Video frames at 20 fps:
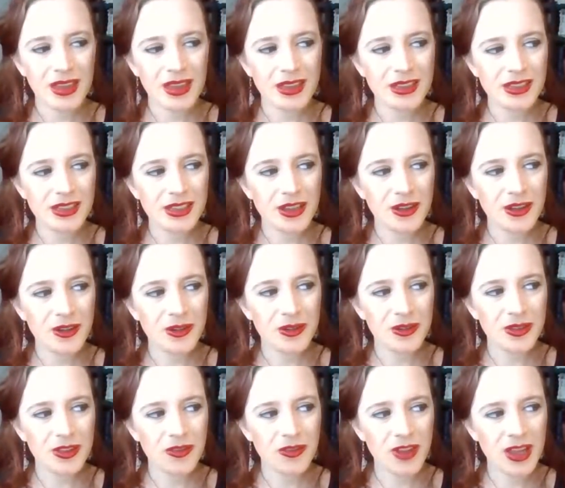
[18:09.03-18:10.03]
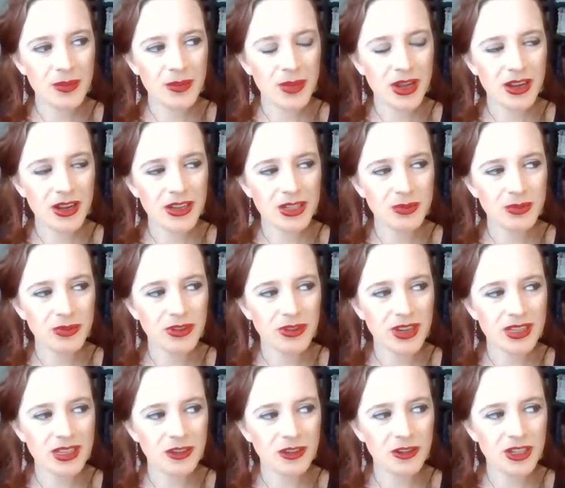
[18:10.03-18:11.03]
So the vampire's
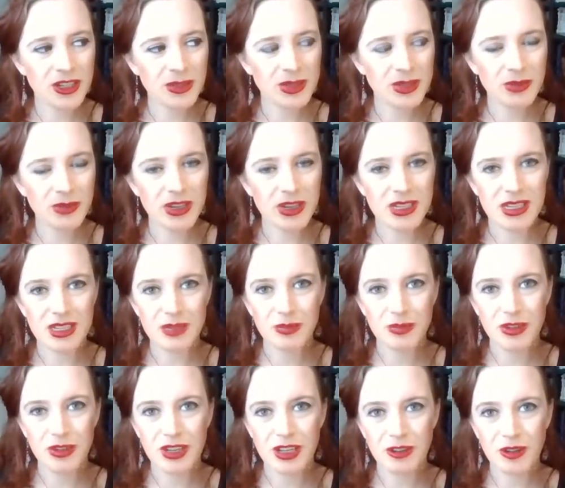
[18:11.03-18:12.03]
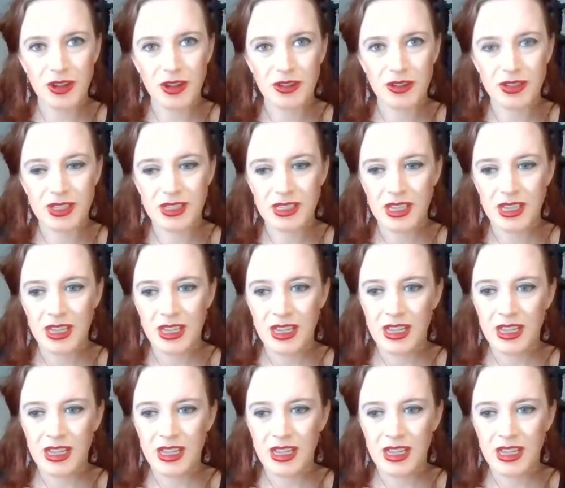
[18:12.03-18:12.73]
Christmas present's pretty gross.